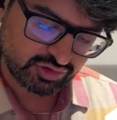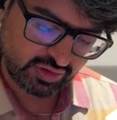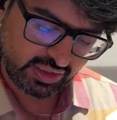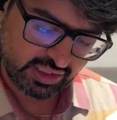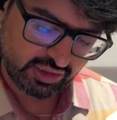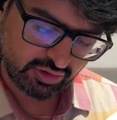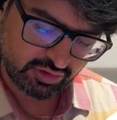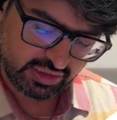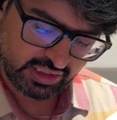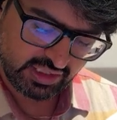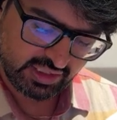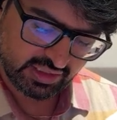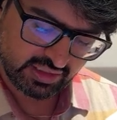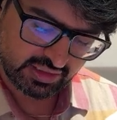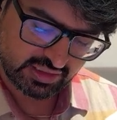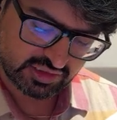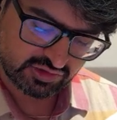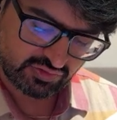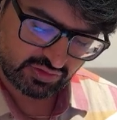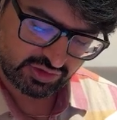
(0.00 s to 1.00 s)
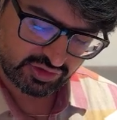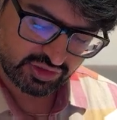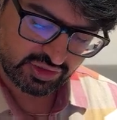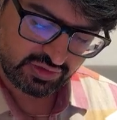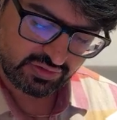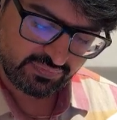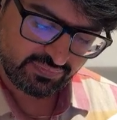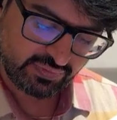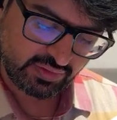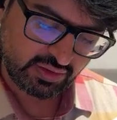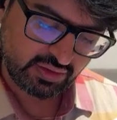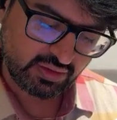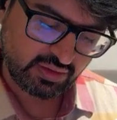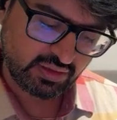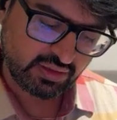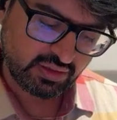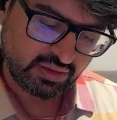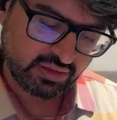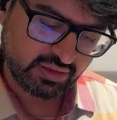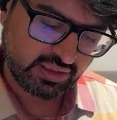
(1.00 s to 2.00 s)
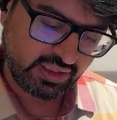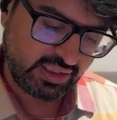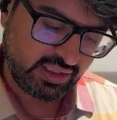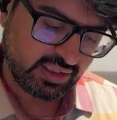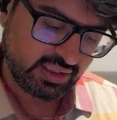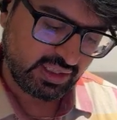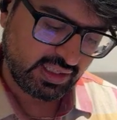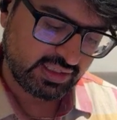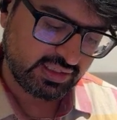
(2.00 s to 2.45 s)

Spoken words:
to endothelial dysfunction, right?